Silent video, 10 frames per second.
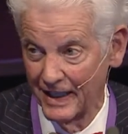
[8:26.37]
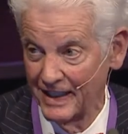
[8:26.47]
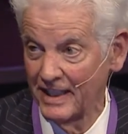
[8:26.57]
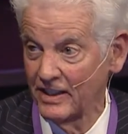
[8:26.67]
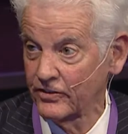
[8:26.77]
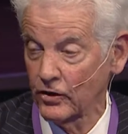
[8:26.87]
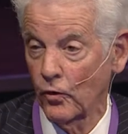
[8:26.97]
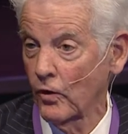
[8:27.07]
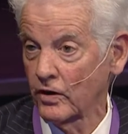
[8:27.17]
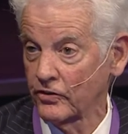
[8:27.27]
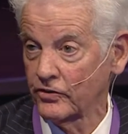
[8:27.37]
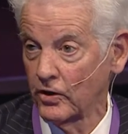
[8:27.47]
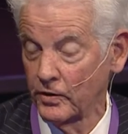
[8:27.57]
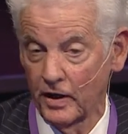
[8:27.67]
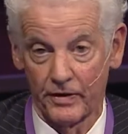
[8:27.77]
And it is the
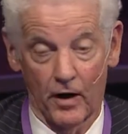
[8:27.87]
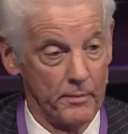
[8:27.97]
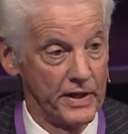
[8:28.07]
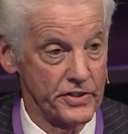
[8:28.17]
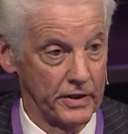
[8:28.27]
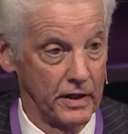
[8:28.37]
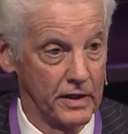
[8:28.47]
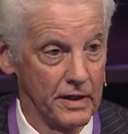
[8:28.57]
cornerstone of our mission.